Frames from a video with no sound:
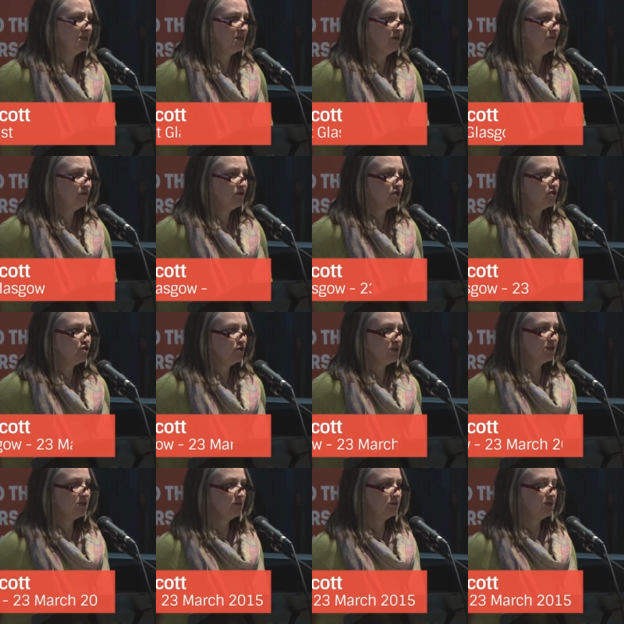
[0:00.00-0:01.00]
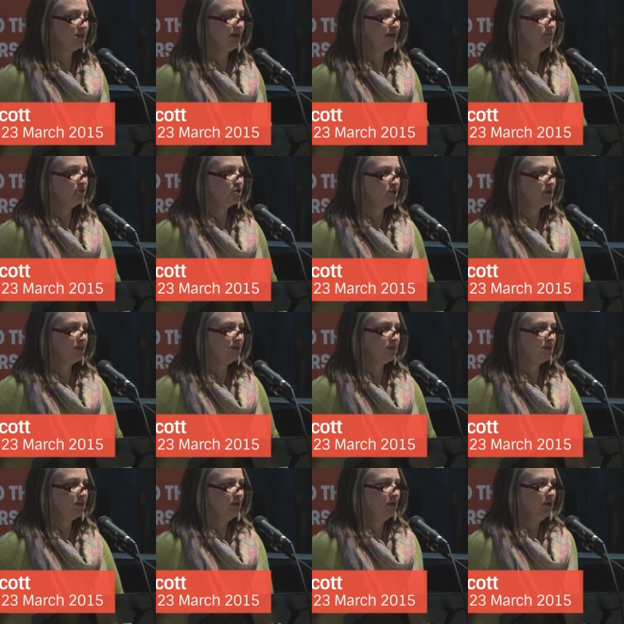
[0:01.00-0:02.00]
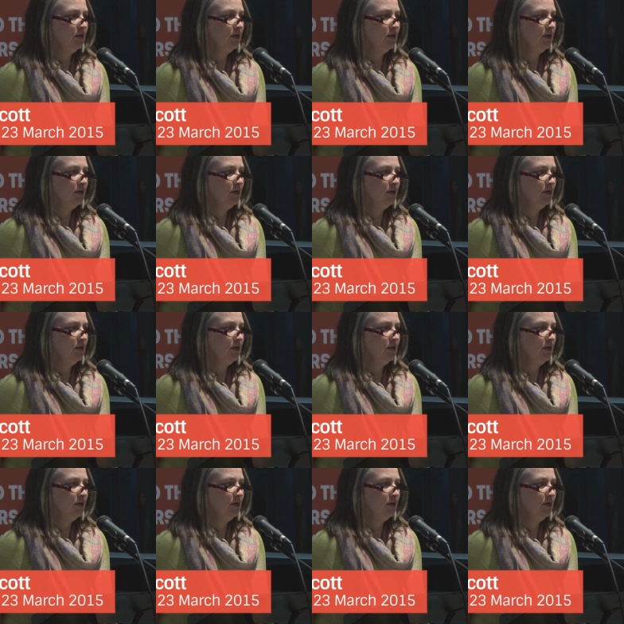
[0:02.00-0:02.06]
Sufferers Trust, or TYMES Trust.